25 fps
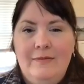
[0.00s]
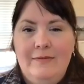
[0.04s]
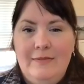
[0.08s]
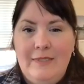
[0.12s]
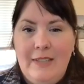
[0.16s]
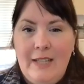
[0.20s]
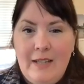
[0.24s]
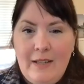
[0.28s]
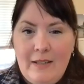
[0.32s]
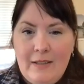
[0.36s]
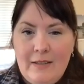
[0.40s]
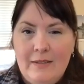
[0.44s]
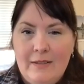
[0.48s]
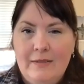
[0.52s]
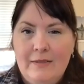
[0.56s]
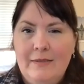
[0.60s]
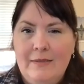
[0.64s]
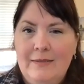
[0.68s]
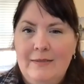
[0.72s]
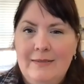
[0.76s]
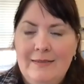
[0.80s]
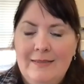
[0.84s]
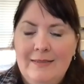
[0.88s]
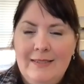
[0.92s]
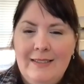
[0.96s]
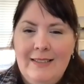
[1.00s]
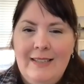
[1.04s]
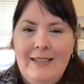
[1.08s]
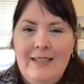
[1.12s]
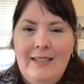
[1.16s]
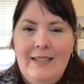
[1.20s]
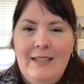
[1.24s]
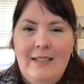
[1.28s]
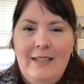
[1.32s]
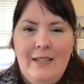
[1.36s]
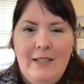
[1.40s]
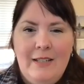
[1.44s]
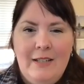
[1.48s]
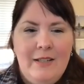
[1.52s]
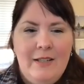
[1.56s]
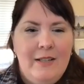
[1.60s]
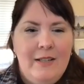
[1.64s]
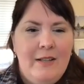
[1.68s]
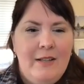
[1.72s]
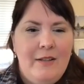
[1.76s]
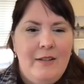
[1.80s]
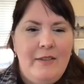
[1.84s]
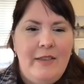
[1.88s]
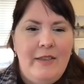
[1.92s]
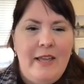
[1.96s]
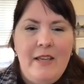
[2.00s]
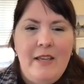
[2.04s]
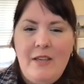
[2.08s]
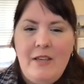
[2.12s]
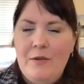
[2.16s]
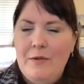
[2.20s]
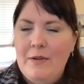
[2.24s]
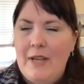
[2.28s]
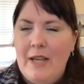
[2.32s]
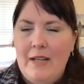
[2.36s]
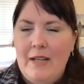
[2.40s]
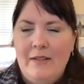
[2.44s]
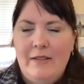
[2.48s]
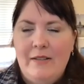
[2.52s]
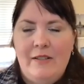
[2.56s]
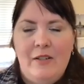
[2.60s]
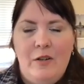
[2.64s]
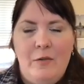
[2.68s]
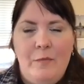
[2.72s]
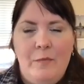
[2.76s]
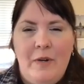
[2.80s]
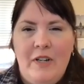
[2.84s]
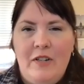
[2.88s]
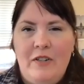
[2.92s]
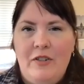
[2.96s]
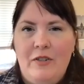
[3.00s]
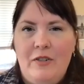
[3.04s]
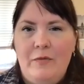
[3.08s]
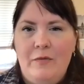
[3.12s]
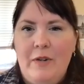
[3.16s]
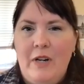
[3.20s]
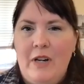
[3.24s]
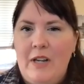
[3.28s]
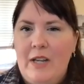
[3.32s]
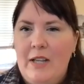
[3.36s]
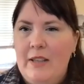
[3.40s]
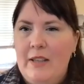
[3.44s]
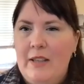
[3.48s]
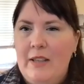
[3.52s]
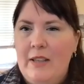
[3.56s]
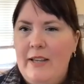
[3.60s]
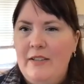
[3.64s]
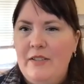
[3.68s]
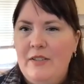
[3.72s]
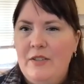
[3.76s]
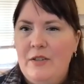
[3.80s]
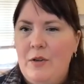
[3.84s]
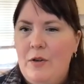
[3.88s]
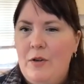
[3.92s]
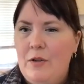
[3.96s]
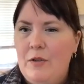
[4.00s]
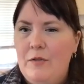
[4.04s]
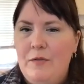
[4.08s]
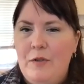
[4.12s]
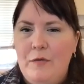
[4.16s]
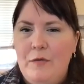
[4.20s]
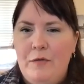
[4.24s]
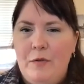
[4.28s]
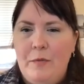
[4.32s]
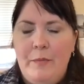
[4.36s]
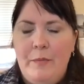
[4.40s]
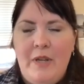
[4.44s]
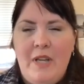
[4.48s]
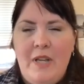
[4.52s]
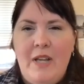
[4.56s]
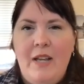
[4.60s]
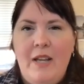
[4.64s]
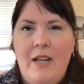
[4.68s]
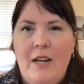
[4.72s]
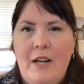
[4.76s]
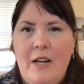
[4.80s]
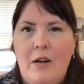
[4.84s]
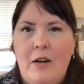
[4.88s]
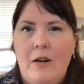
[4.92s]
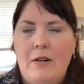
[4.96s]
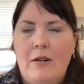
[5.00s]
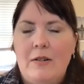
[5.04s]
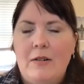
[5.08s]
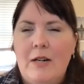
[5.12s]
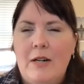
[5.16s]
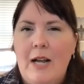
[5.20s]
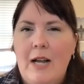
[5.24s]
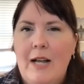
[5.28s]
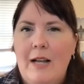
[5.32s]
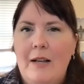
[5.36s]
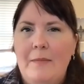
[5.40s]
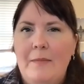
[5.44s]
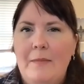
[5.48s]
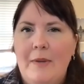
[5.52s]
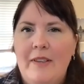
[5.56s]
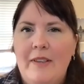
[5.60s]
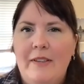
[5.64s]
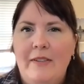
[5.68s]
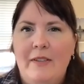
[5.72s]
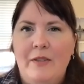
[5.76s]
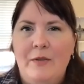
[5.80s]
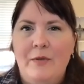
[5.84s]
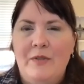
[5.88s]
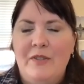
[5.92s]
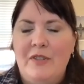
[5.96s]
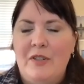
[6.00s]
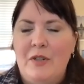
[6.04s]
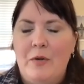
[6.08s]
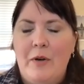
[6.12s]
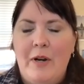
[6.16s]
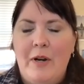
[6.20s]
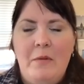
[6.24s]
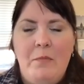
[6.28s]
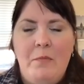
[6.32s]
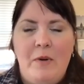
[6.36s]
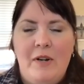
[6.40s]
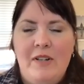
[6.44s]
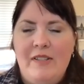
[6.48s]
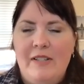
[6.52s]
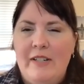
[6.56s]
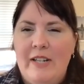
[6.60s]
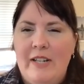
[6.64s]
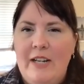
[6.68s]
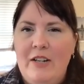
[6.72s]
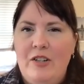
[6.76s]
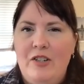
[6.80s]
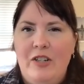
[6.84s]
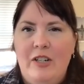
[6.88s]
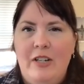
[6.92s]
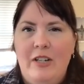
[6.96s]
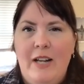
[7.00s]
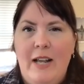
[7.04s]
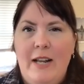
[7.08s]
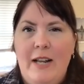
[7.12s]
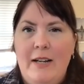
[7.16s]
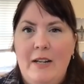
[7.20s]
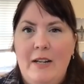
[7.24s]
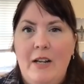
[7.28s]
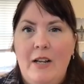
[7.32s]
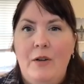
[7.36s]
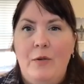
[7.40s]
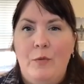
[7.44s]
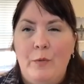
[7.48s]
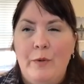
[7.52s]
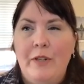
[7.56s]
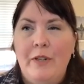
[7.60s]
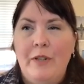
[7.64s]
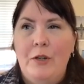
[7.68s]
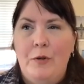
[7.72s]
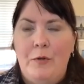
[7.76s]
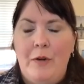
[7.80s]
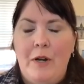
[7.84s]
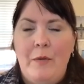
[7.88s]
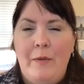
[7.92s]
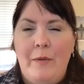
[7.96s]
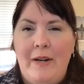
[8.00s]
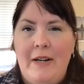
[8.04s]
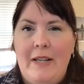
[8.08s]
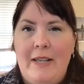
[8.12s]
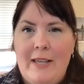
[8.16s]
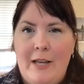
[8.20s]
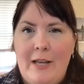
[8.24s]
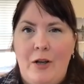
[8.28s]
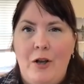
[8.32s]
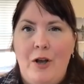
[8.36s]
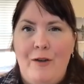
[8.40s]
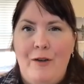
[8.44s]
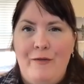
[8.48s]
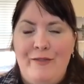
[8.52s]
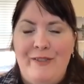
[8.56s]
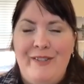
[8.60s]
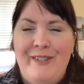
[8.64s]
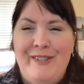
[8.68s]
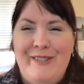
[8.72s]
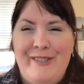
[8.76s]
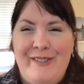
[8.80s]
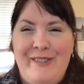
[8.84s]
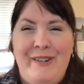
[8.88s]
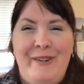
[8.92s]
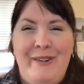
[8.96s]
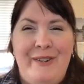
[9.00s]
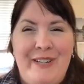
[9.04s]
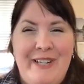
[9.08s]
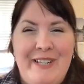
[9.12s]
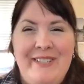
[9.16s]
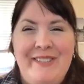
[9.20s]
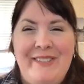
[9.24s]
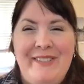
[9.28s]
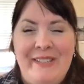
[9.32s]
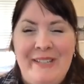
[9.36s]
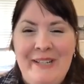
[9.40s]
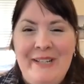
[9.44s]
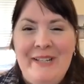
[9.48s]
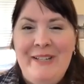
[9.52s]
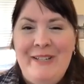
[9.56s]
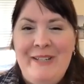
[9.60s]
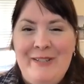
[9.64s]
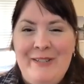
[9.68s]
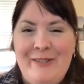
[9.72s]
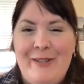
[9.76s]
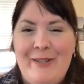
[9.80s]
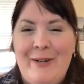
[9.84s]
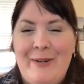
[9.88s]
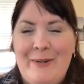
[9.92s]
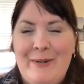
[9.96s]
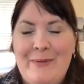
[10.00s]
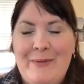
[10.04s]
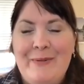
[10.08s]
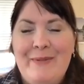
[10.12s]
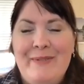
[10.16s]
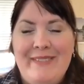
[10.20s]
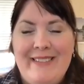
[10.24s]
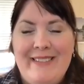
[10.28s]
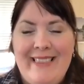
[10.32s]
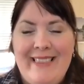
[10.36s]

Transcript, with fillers: Yeah. Thank you again so much, Rick. And thanks to all of you for being here. Um, I think this was a great presentation and a really great way to kick off this series. Yeah. So,